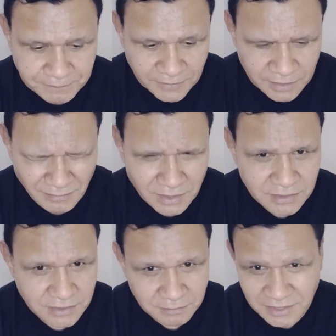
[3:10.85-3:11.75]
and then it's
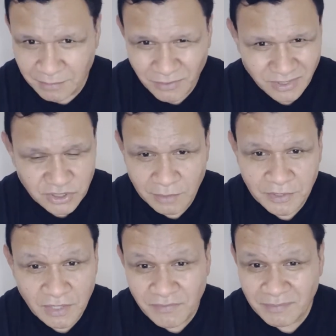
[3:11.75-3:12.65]
September, October,
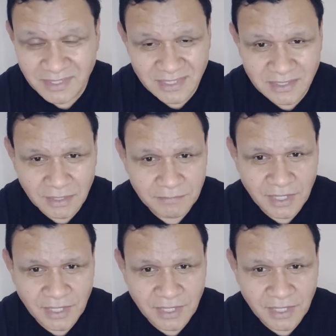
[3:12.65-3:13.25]
November, December,